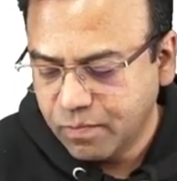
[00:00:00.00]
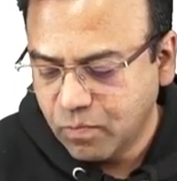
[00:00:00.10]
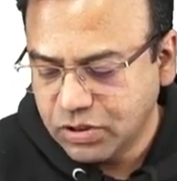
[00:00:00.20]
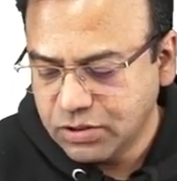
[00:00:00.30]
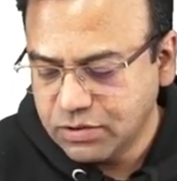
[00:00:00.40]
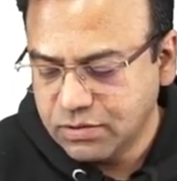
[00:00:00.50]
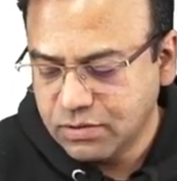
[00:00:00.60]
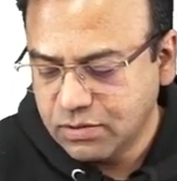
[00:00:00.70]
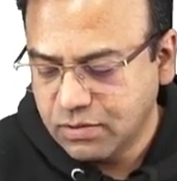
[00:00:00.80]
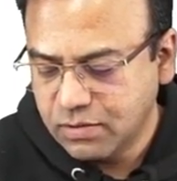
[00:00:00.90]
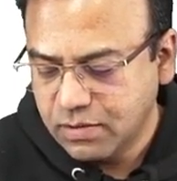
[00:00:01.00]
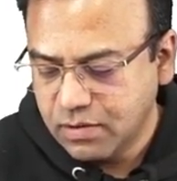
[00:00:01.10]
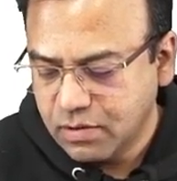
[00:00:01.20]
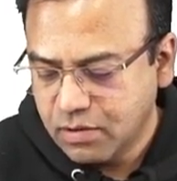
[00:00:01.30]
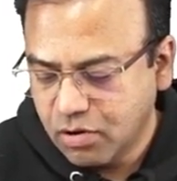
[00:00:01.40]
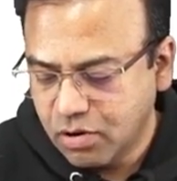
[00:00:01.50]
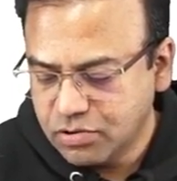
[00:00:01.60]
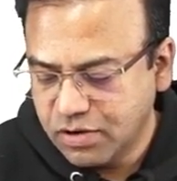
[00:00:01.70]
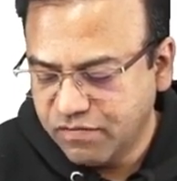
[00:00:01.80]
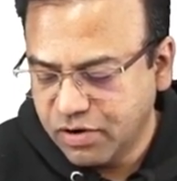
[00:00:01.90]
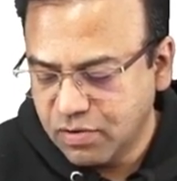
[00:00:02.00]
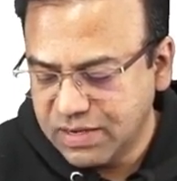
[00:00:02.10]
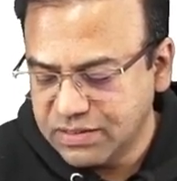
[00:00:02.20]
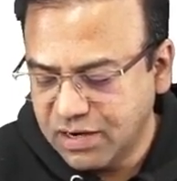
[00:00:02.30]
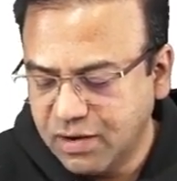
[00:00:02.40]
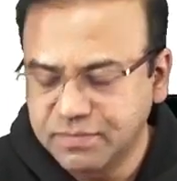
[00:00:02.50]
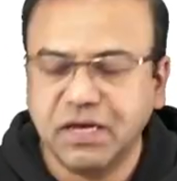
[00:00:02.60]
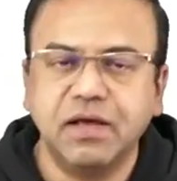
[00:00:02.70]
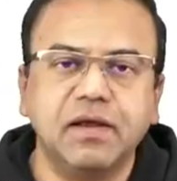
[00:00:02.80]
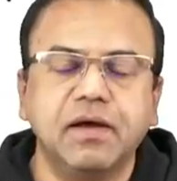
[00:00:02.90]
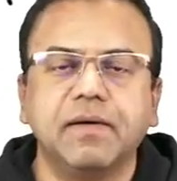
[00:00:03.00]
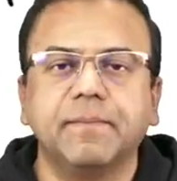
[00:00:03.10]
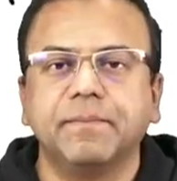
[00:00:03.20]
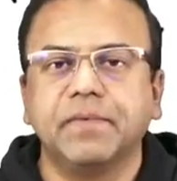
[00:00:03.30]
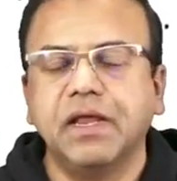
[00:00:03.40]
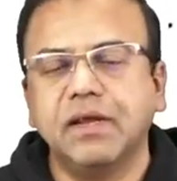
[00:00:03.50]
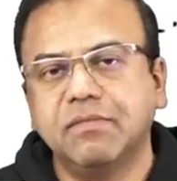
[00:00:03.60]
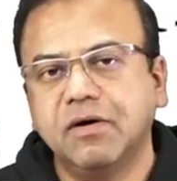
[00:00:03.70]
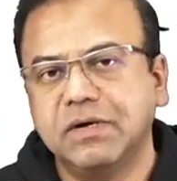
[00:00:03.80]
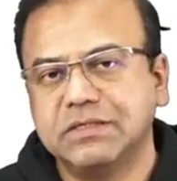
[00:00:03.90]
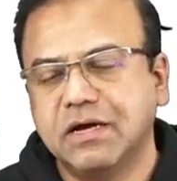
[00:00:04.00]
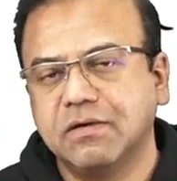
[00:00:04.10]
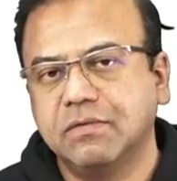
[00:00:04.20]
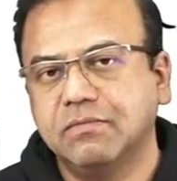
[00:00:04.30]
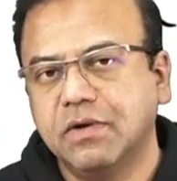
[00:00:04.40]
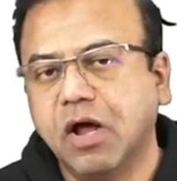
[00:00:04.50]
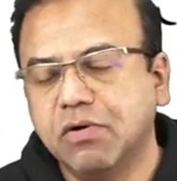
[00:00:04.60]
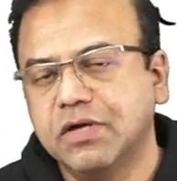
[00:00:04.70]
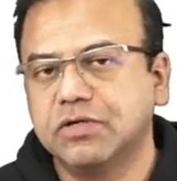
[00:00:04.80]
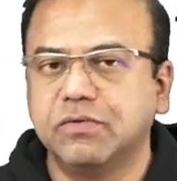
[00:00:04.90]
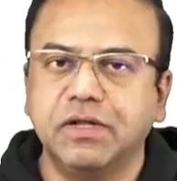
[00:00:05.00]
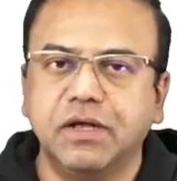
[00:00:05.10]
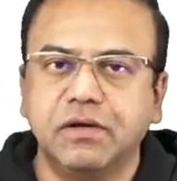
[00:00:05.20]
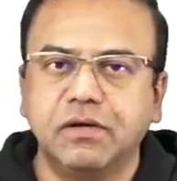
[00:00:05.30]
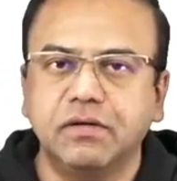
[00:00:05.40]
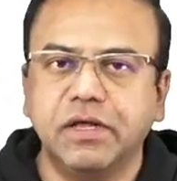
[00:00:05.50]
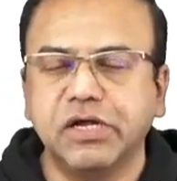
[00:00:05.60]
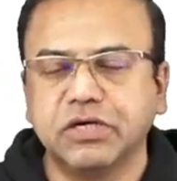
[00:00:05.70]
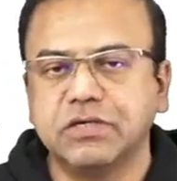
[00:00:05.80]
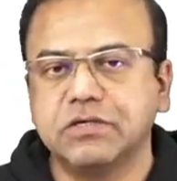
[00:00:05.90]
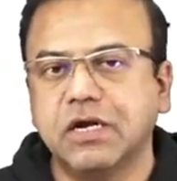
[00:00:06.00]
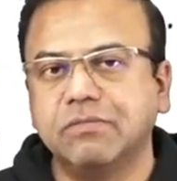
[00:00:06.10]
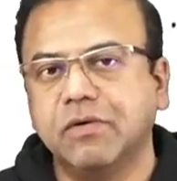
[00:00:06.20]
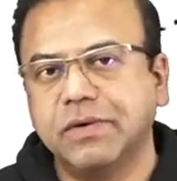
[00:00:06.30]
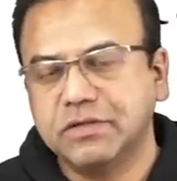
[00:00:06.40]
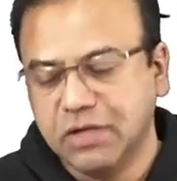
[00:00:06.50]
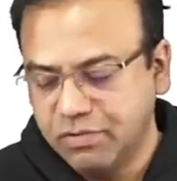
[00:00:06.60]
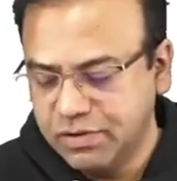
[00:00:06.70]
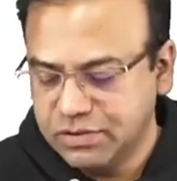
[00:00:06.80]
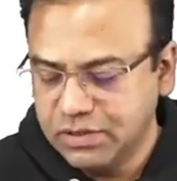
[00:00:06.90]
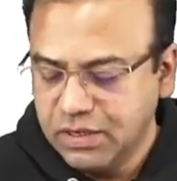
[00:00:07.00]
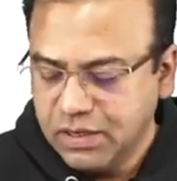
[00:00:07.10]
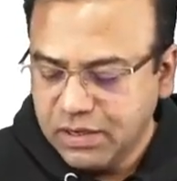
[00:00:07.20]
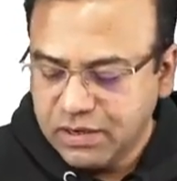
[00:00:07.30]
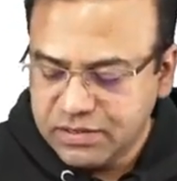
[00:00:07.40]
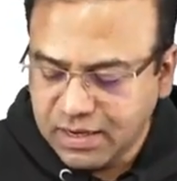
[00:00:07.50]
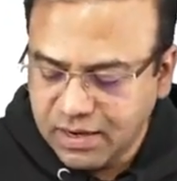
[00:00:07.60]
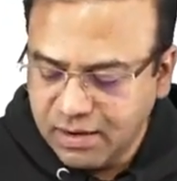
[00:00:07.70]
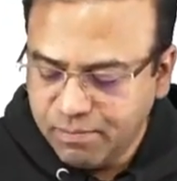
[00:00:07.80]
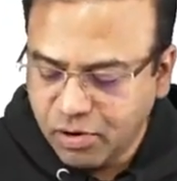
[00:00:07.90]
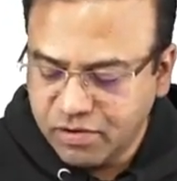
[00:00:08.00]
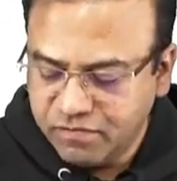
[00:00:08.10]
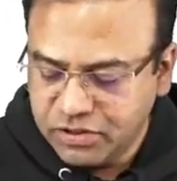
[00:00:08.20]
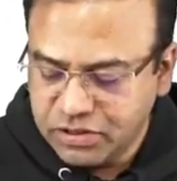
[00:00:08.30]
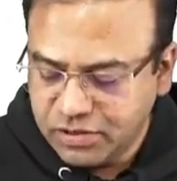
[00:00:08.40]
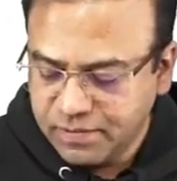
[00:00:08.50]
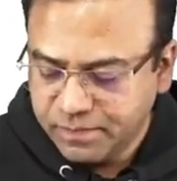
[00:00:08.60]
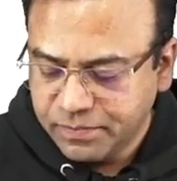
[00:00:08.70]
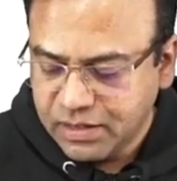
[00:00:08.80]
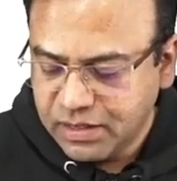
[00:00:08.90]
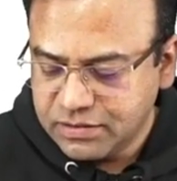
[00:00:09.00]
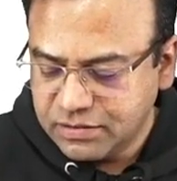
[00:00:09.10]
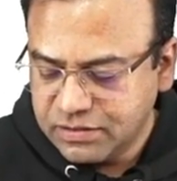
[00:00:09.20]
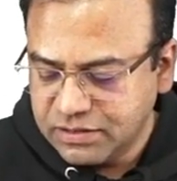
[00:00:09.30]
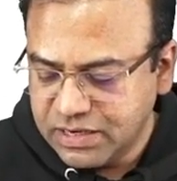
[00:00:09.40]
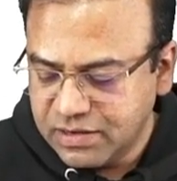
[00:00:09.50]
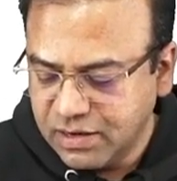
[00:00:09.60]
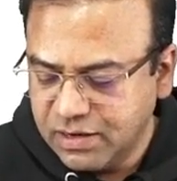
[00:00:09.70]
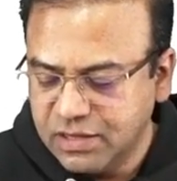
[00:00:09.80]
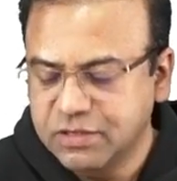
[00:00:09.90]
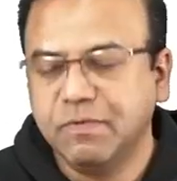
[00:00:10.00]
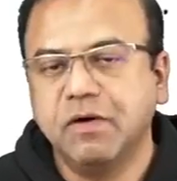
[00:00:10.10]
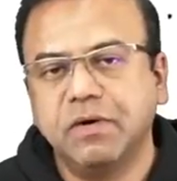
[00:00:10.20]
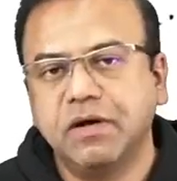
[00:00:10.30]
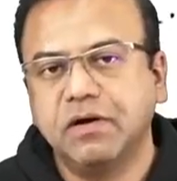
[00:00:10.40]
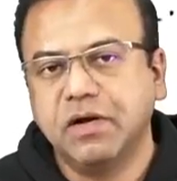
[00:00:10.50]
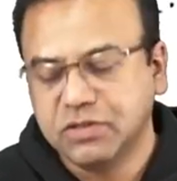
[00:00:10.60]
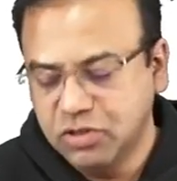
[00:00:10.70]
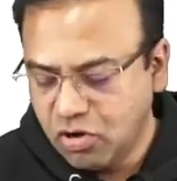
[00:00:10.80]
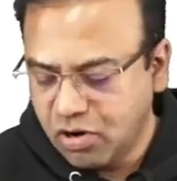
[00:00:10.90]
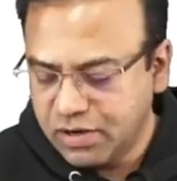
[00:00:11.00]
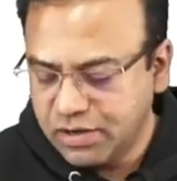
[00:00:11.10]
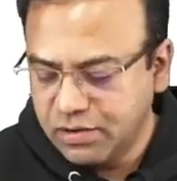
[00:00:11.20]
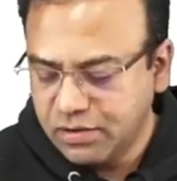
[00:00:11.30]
which is also referred to as the Erb's area and the murmurs are loudest over there the ejection systole murmur is loudest the second important feature is generally this murmur does not